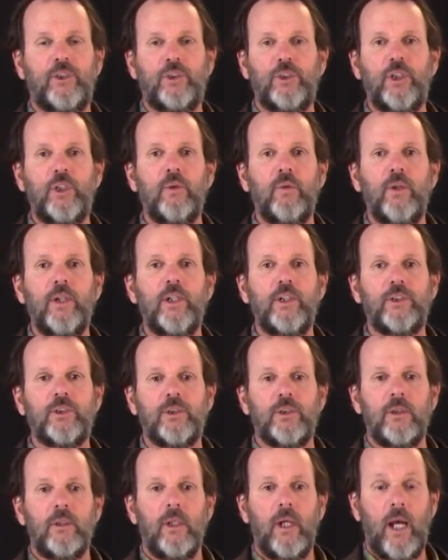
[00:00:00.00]

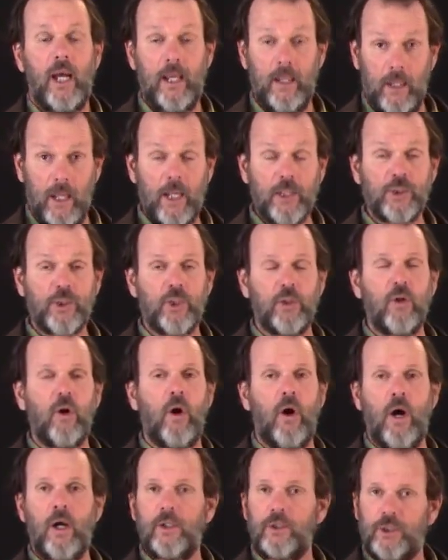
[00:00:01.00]
series, a lecture
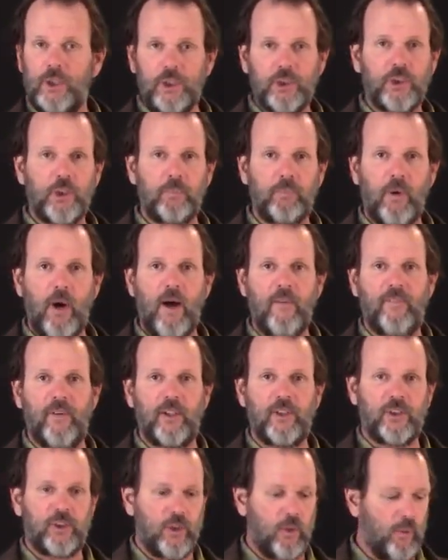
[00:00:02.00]
on just the
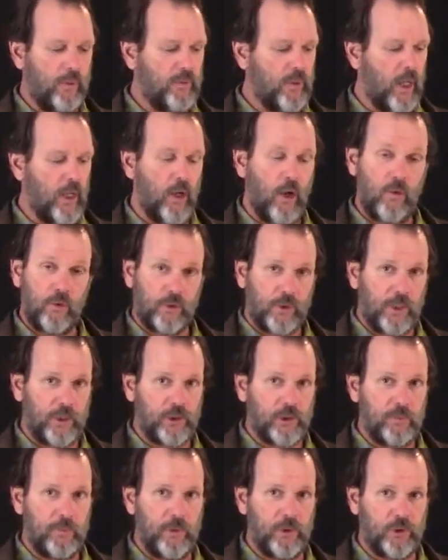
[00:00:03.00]
prophets. So we've done Old
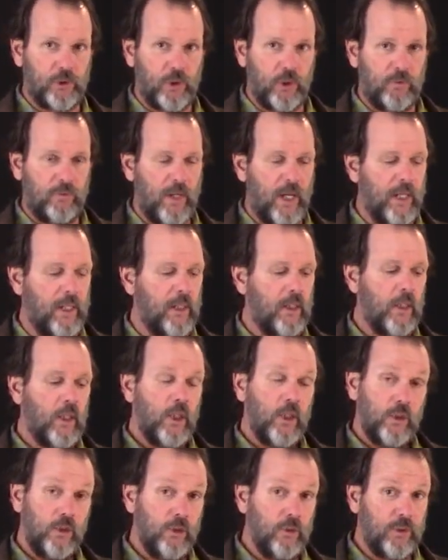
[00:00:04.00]
Testament Survey,
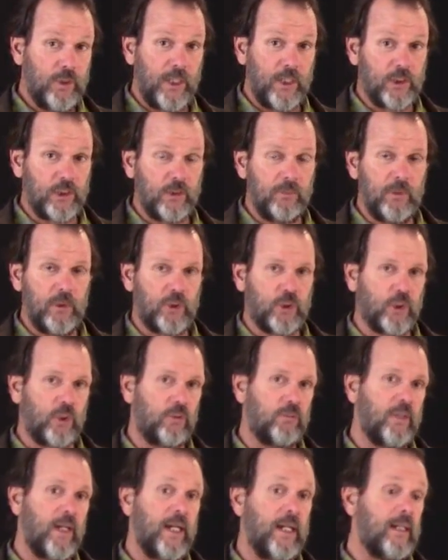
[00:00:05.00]
New Testament
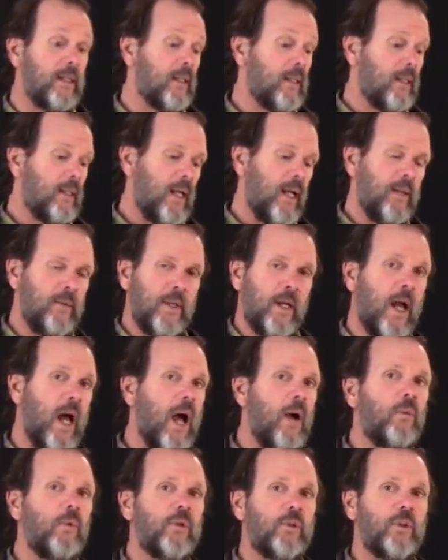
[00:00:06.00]
Survey, and then
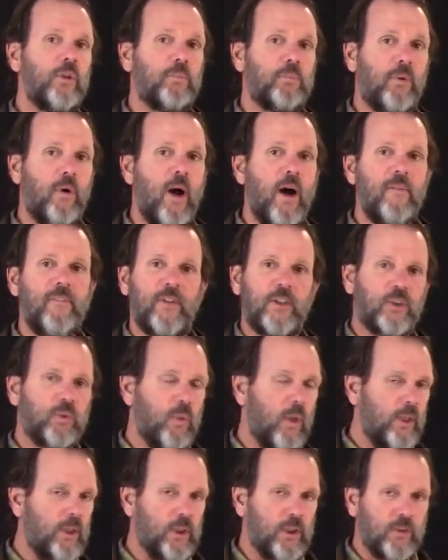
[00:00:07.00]
I will do prophets,
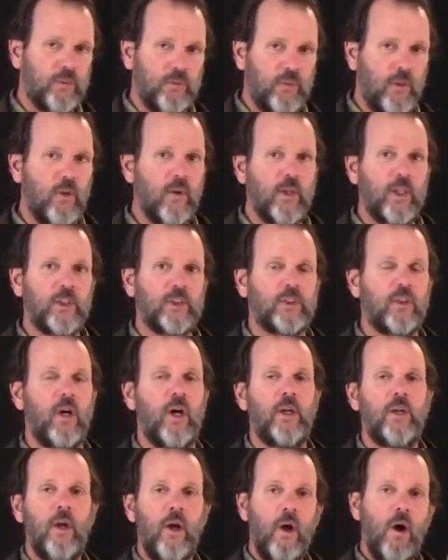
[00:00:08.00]
where I just focus
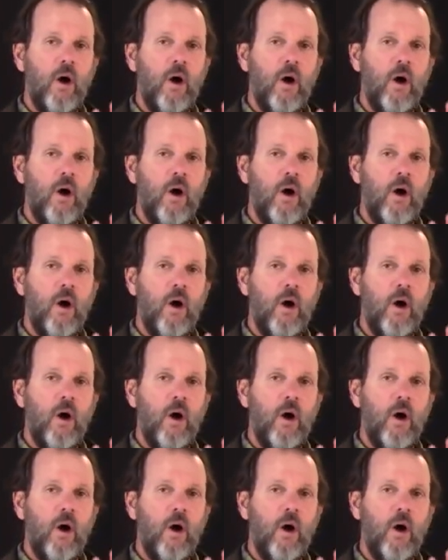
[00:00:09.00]
on